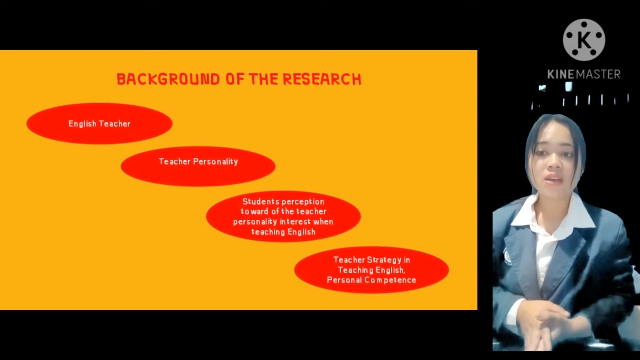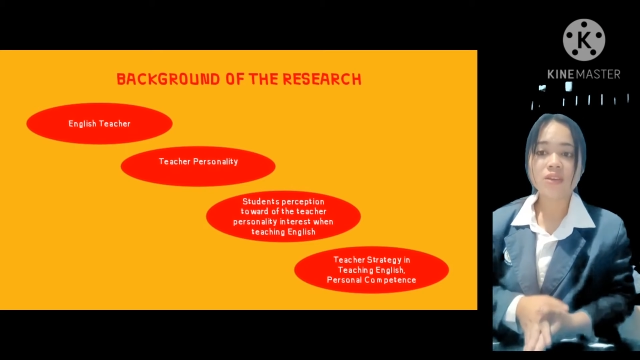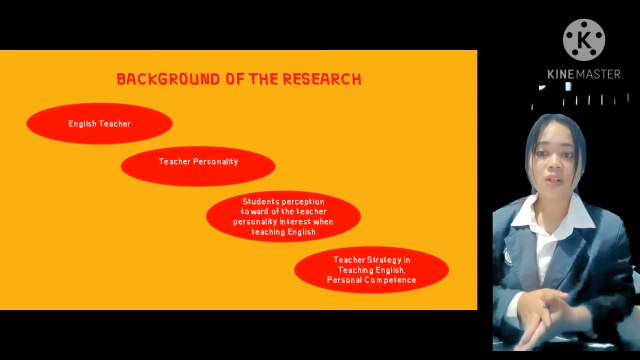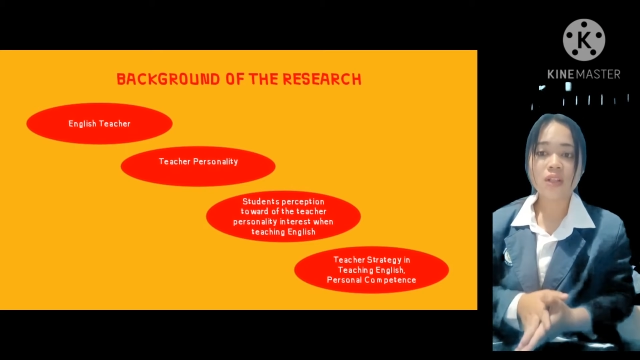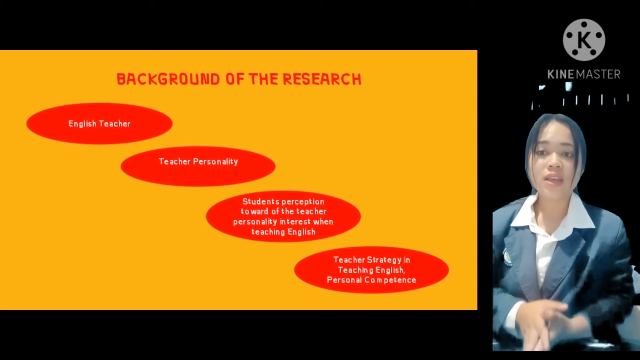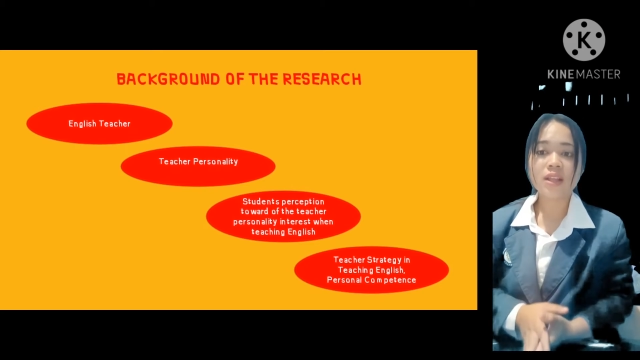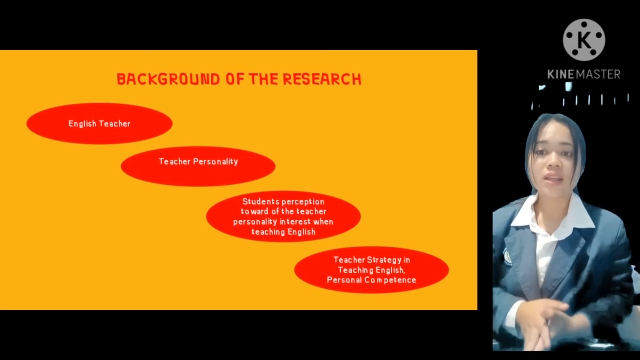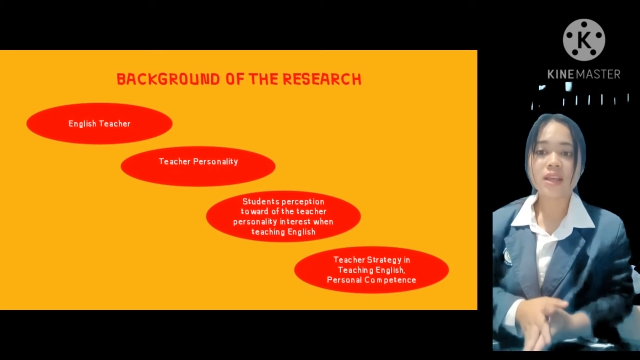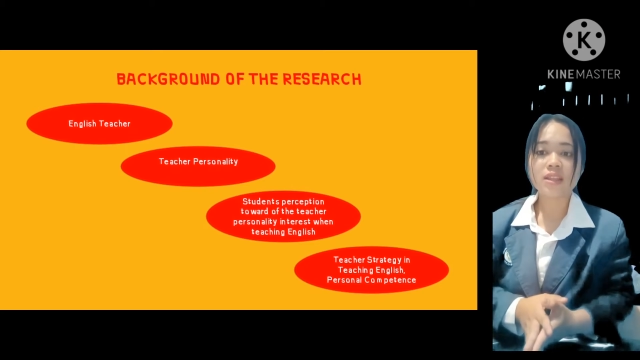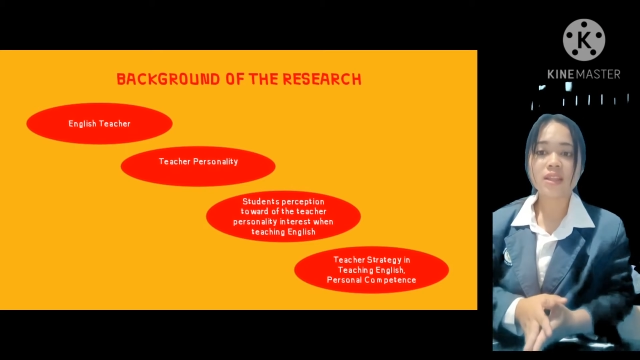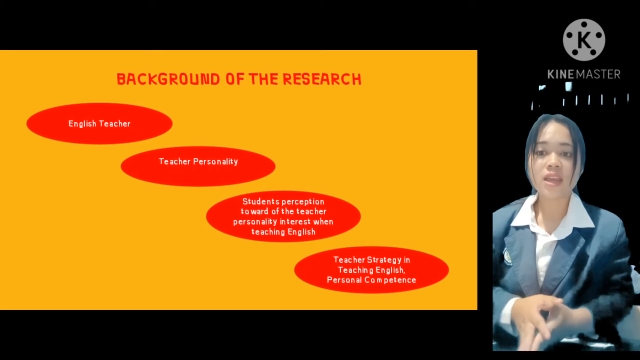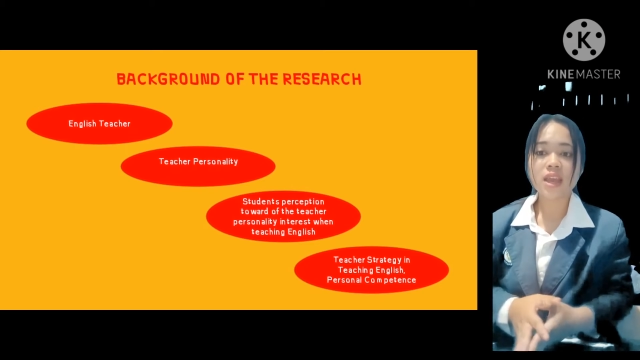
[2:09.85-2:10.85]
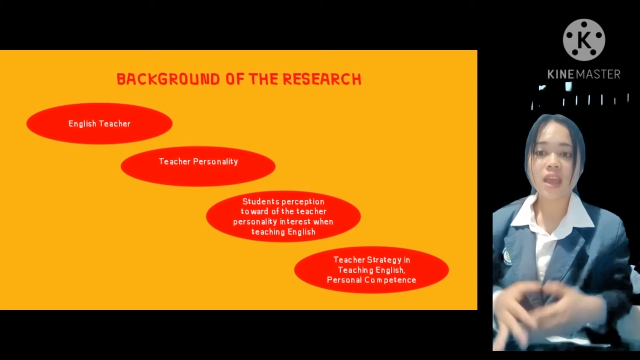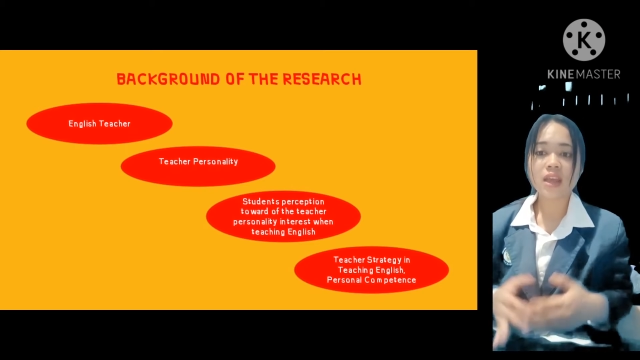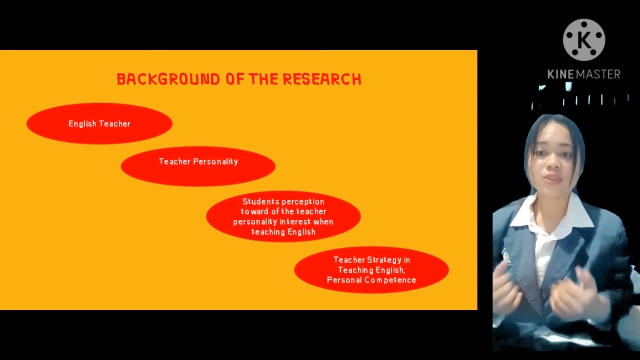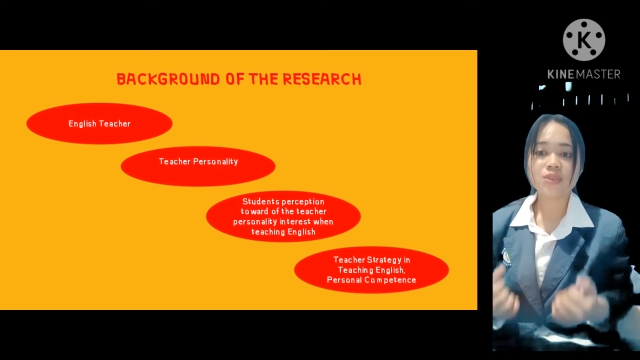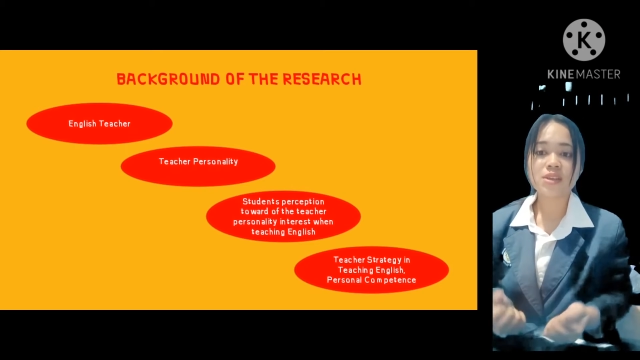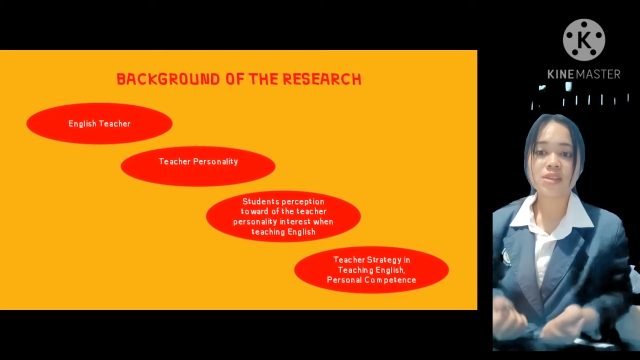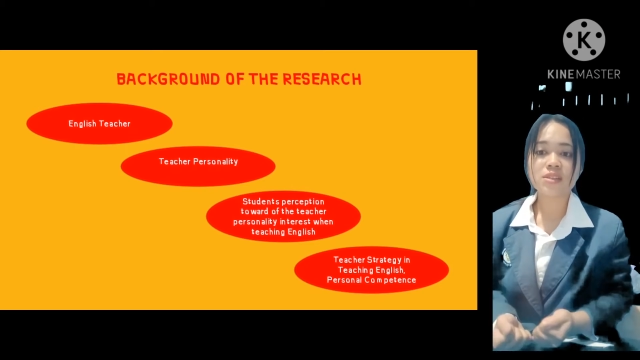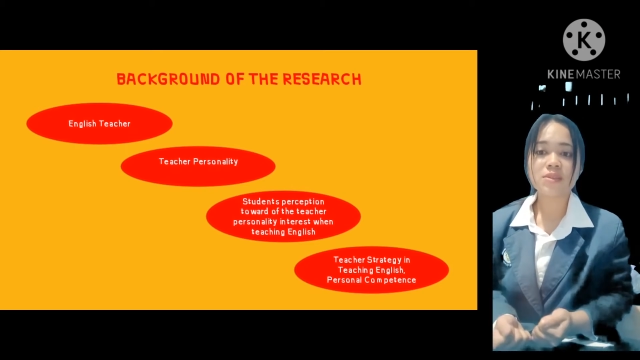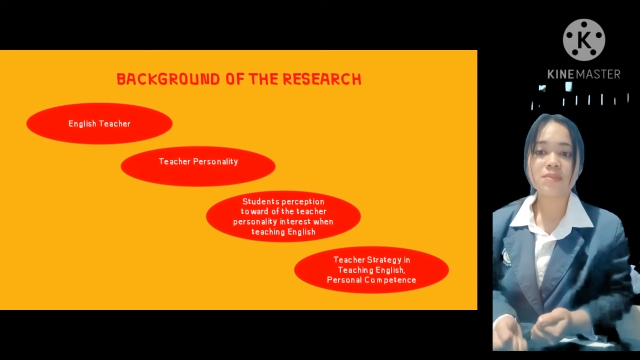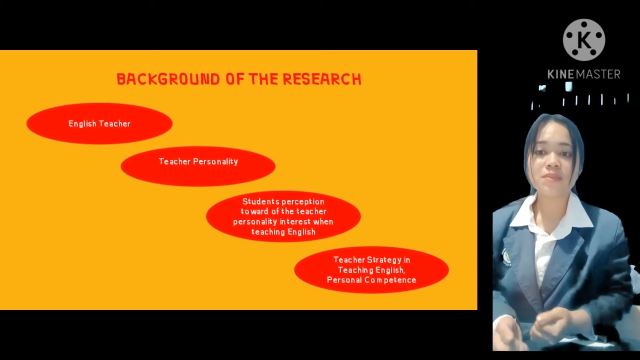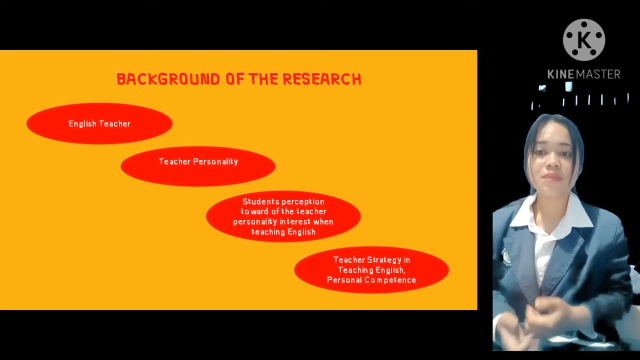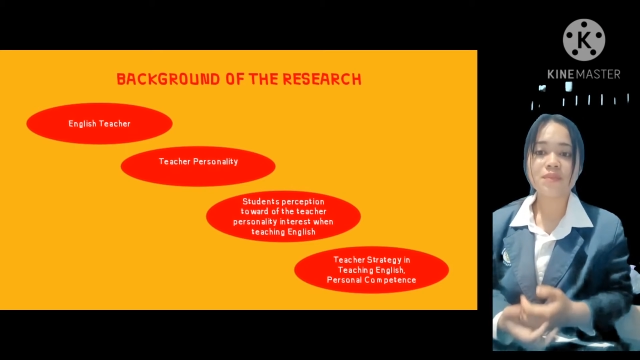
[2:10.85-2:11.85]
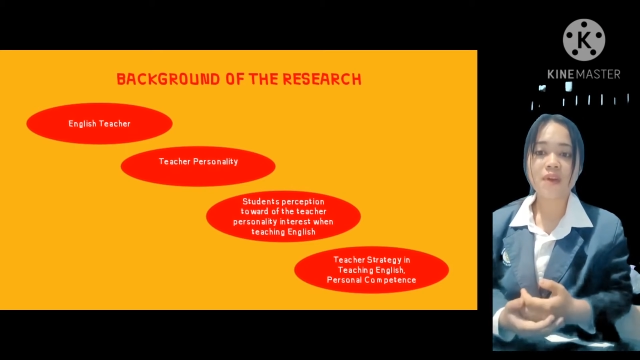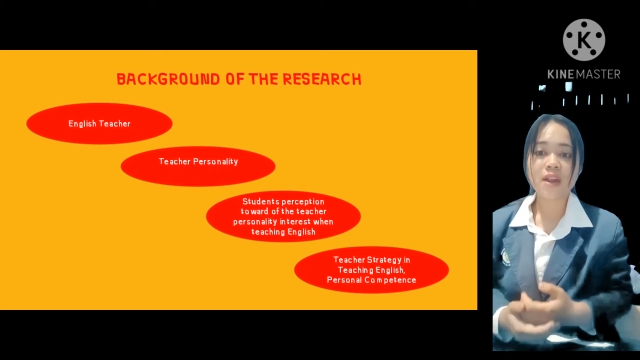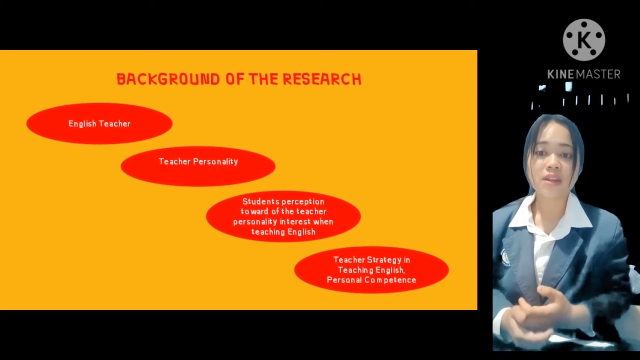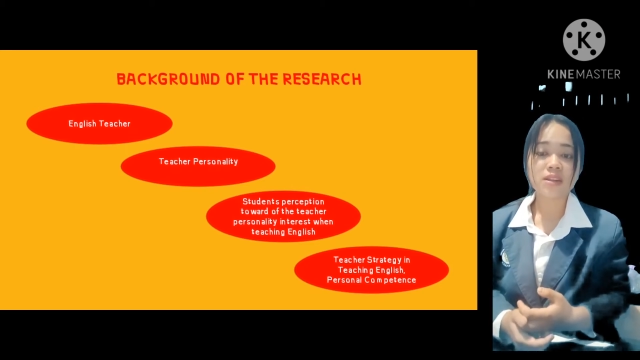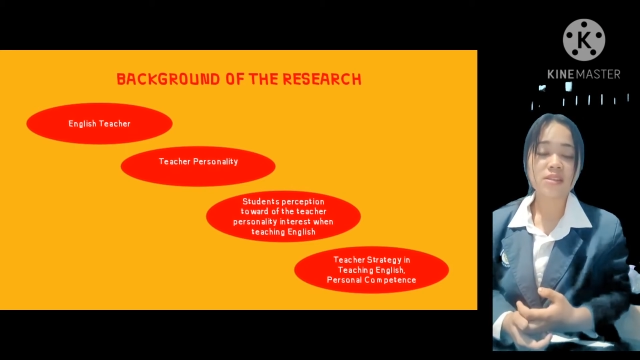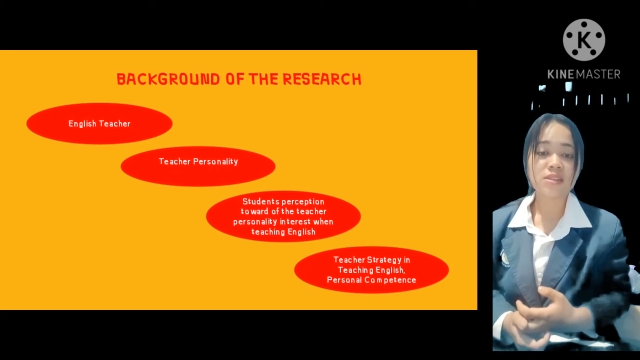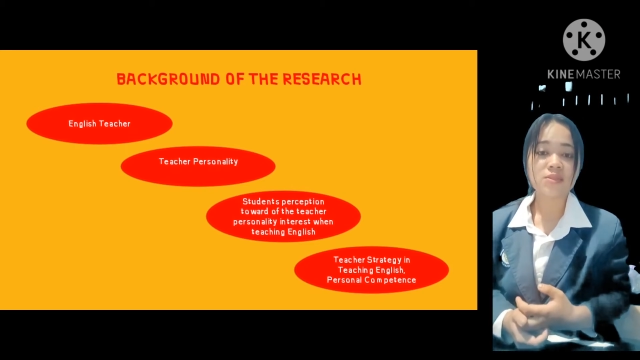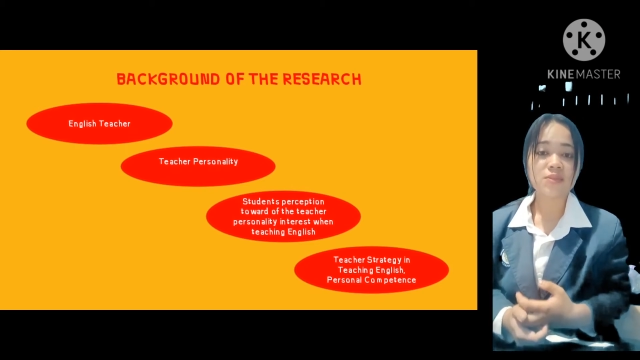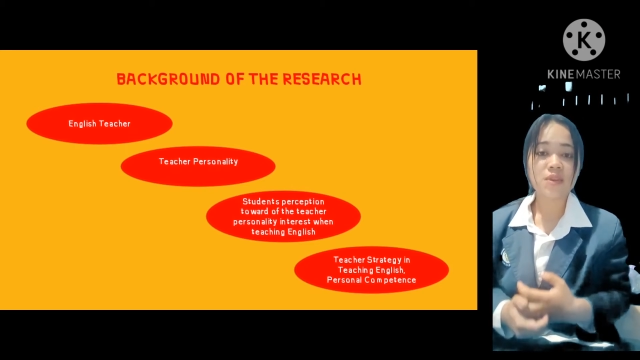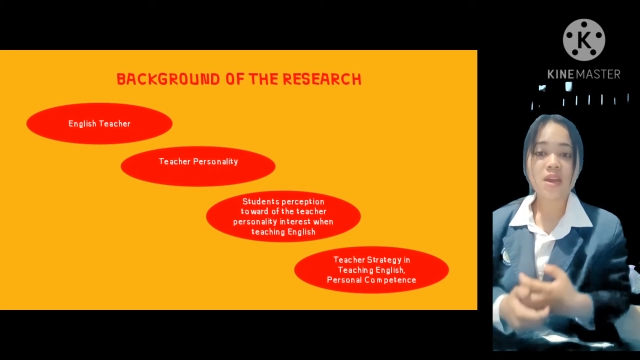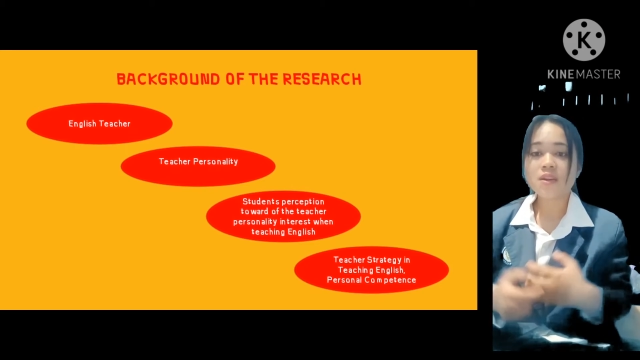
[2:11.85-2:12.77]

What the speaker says: collegiality, enthusiasm, fairness,